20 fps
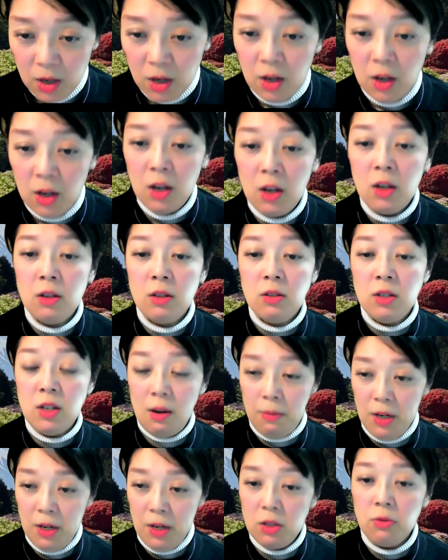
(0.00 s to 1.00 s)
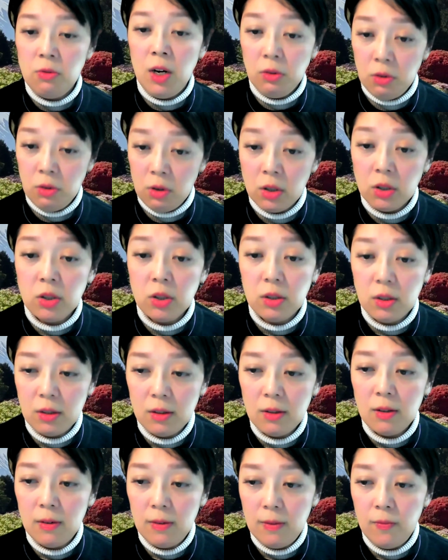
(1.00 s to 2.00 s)
the Japanese Red Cross.
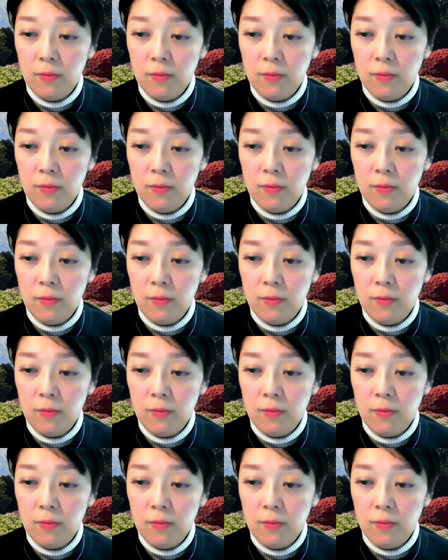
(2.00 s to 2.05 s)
